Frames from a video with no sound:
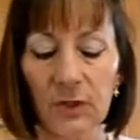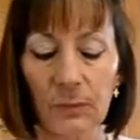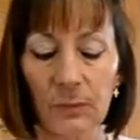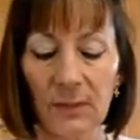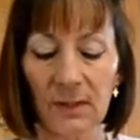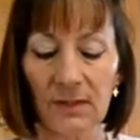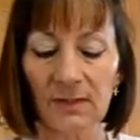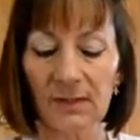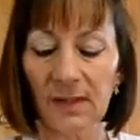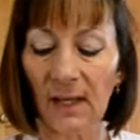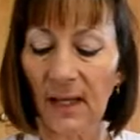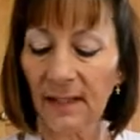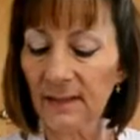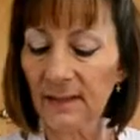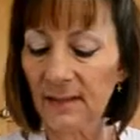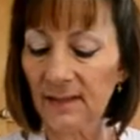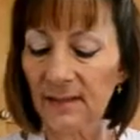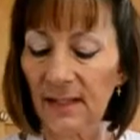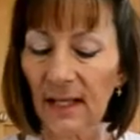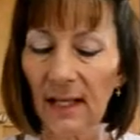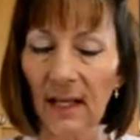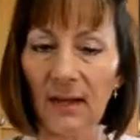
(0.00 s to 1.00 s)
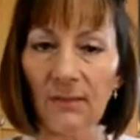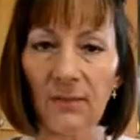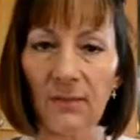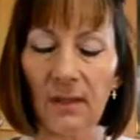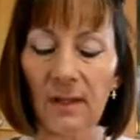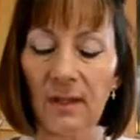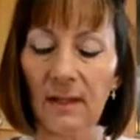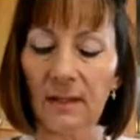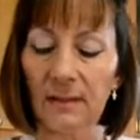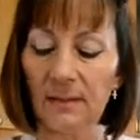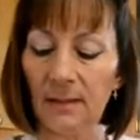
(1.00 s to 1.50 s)
because I save
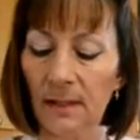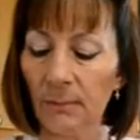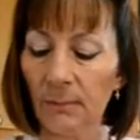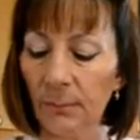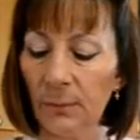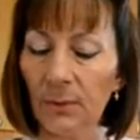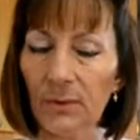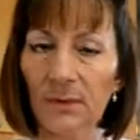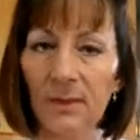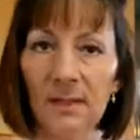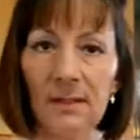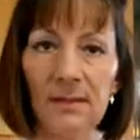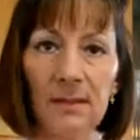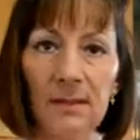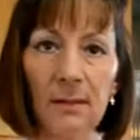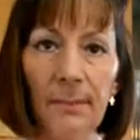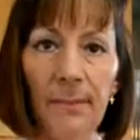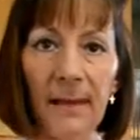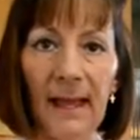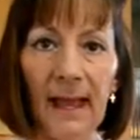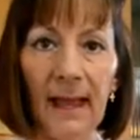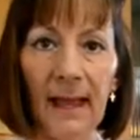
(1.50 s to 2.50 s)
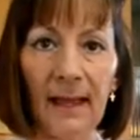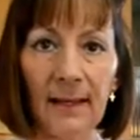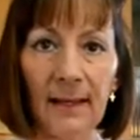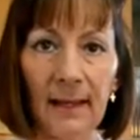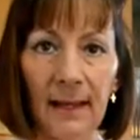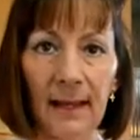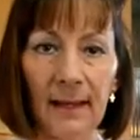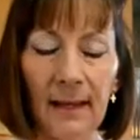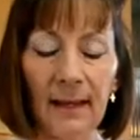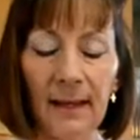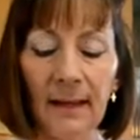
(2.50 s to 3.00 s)
these and put these in a
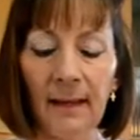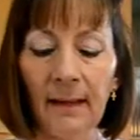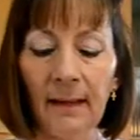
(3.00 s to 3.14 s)
baggie,